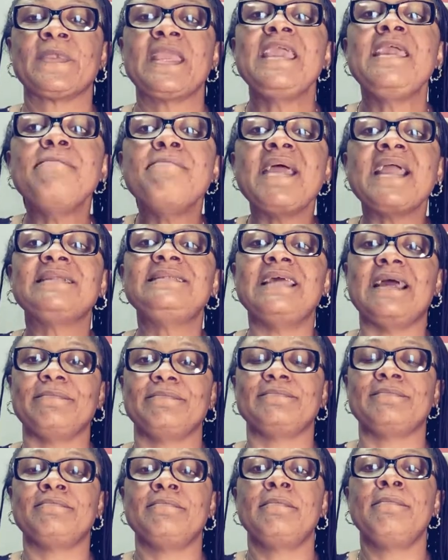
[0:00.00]
He make
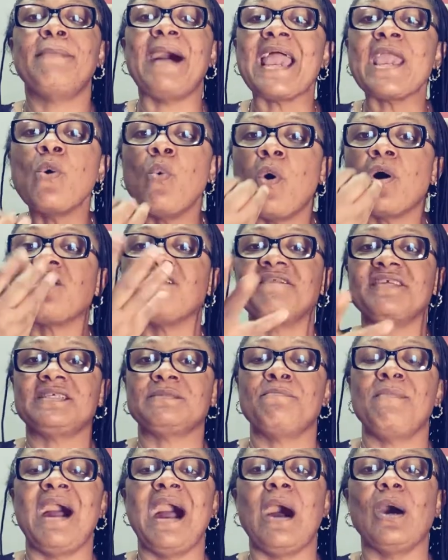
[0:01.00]
them by the word of
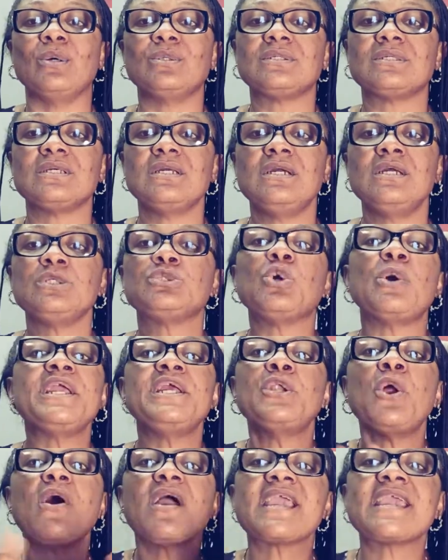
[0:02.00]
his mouth. So
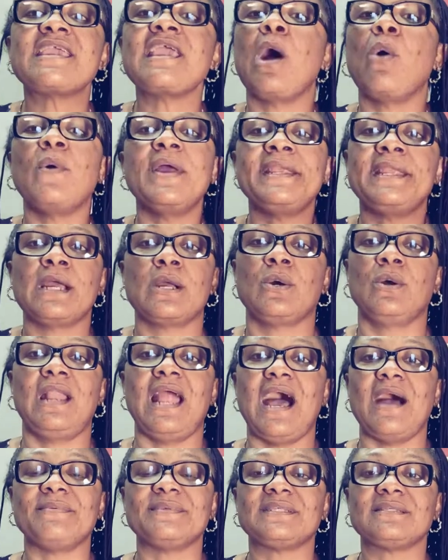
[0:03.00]
he don't care when they
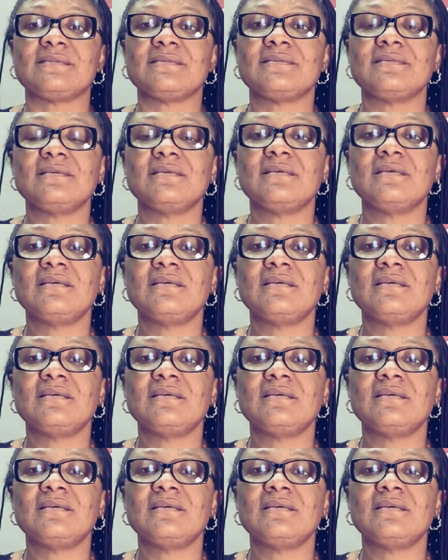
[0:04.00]
collapse.